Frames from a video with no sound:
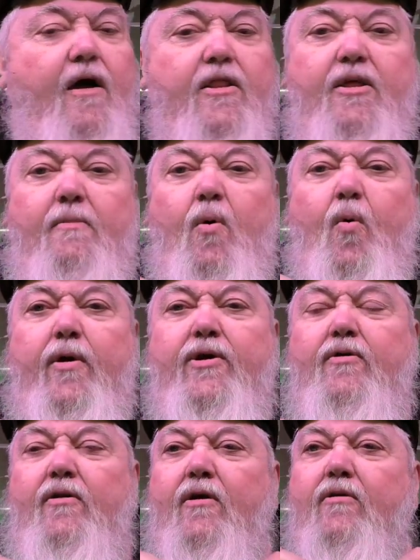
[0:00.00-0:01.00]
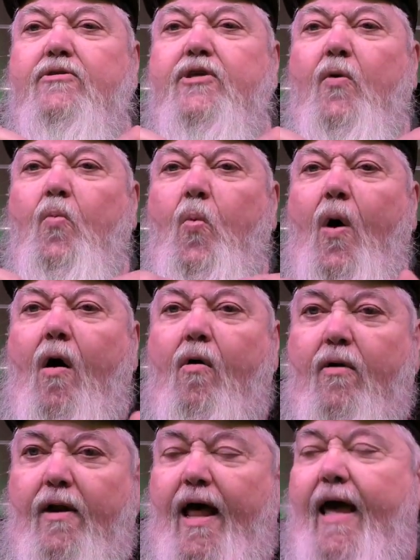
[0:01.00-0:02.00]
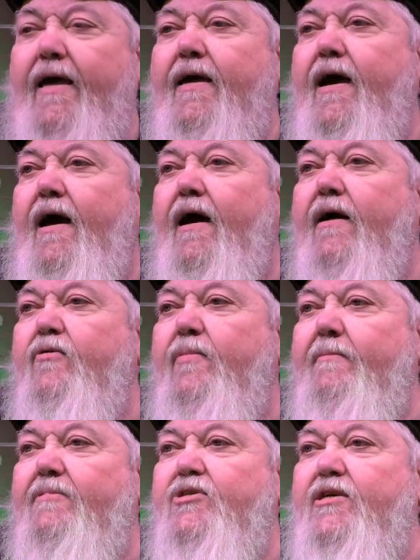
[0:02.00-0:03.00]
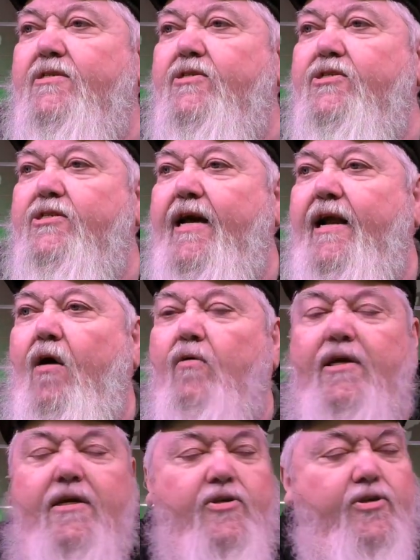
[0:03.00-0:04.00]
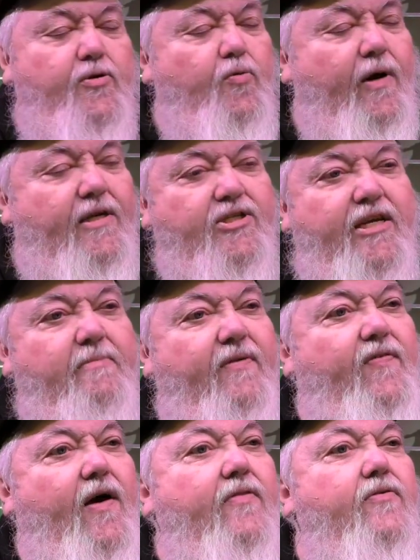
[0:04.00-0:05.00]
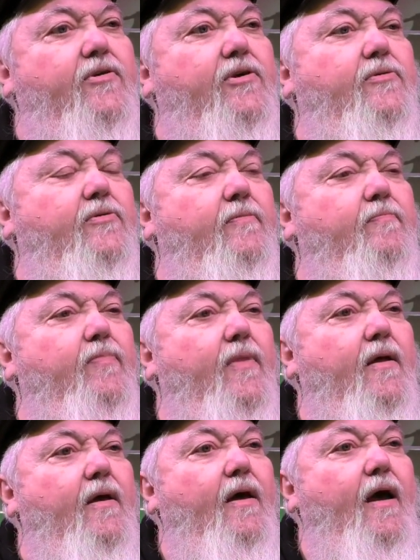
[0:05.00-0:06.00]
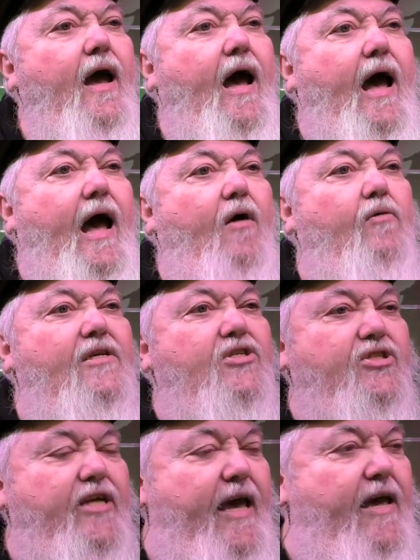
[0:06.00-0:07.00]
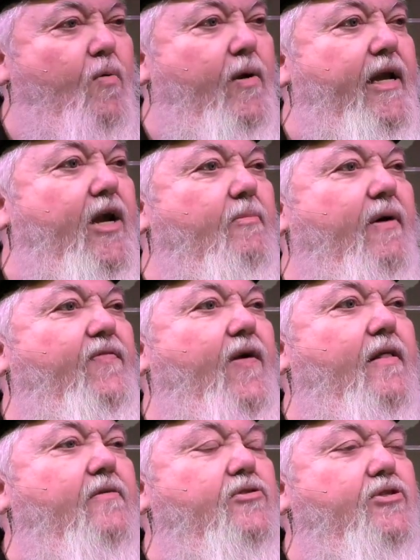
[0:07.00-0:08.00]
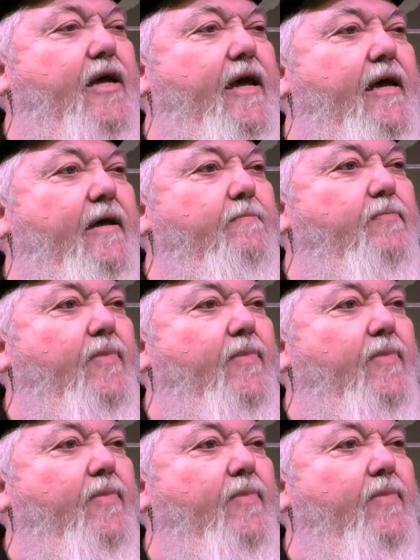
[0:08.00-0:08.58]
the more you learn to walk like God. Remember, Jesus said, I only do what I see my Father do. I only say what I hear my Father say.